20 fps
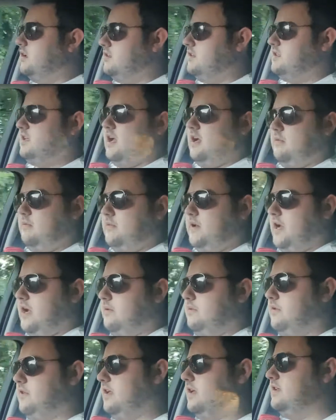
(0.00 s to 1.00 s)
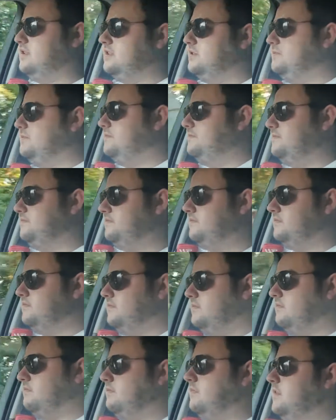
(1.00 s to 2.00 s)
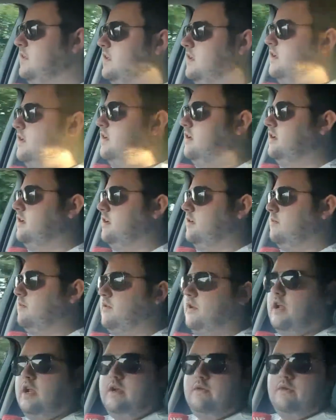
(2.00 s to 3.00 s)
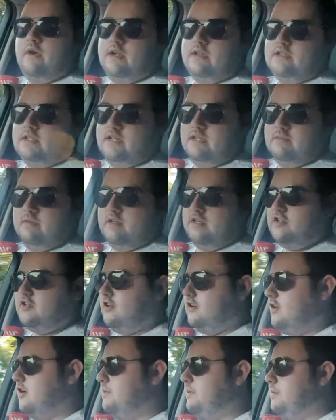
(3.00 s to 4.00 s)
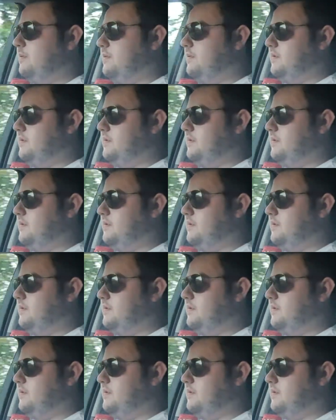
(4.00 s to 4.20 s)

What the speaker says: to help me out with this. But anyways, let me shut up